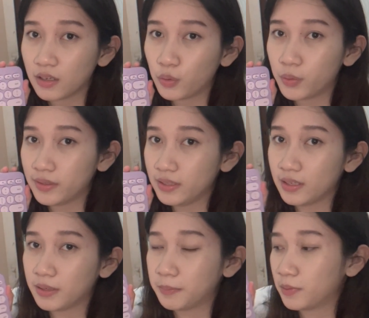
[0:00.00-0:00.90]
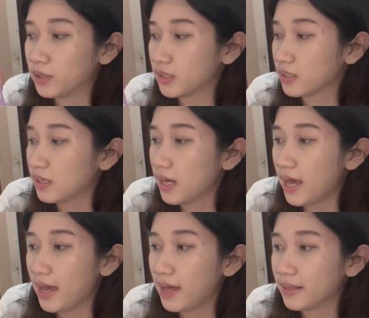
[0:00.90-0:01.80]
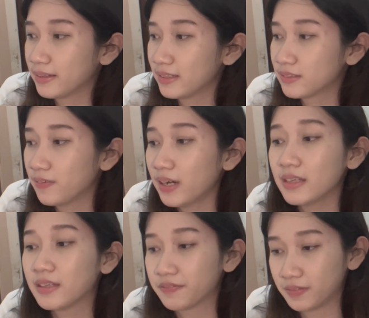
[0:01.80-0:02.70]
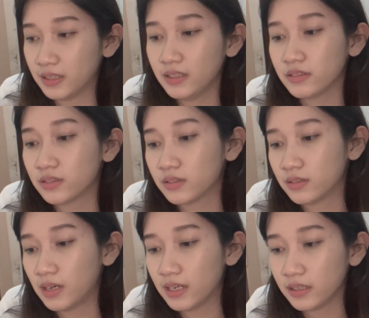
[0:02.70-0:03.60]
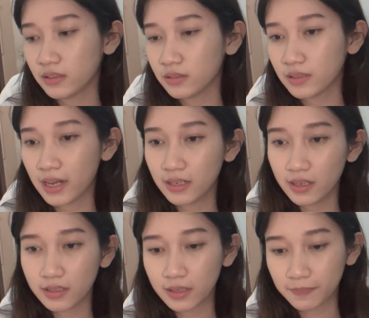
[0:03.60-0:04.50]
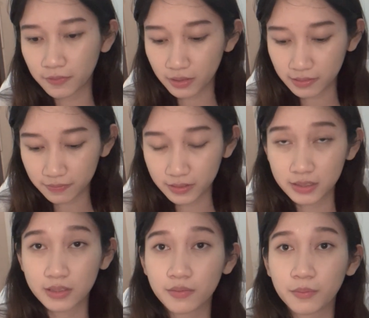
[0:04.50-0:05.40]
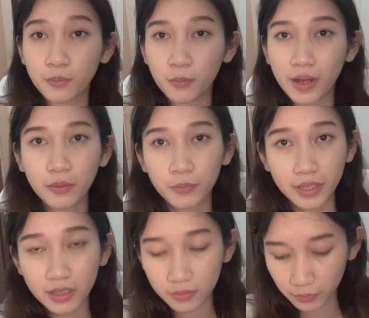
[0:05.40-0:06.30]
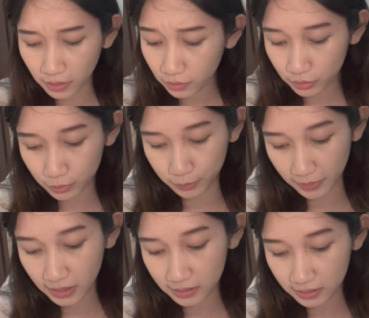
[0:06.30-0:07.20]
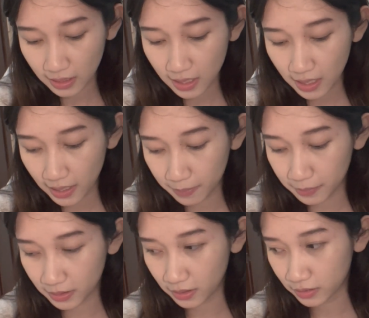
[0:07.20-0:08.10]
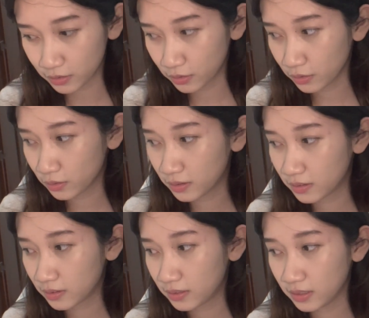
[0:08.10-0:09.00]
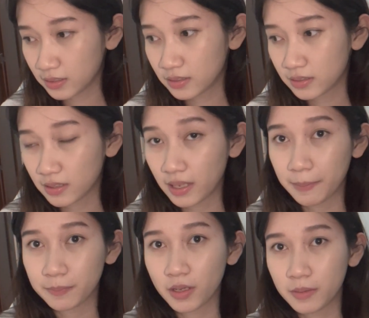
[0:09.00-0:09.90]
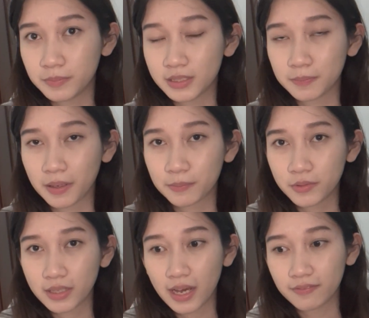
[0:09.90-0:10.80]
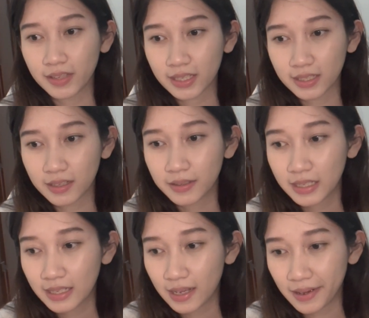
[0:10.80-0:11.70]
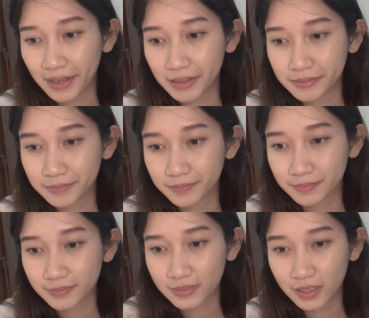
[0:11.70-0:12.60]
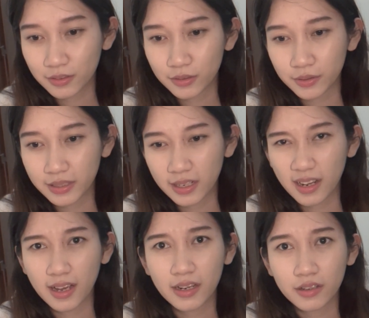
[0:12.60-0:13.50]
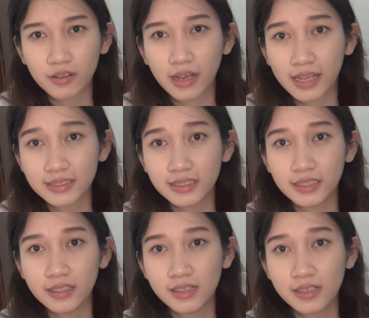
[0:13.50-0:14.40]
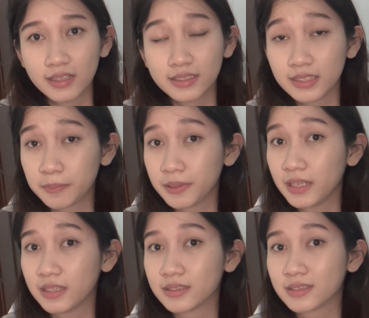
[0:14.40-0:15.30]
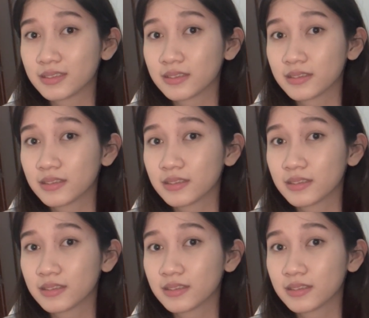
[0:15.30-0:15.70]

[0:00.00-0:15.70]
QWERTY keyboard, and it's very different, so I need to kindly adapt for the first 1 week, 1 or 2 weeks, because you know, this laptop, this MacBook have like a, I don't know, hiragana or kanji, Japanese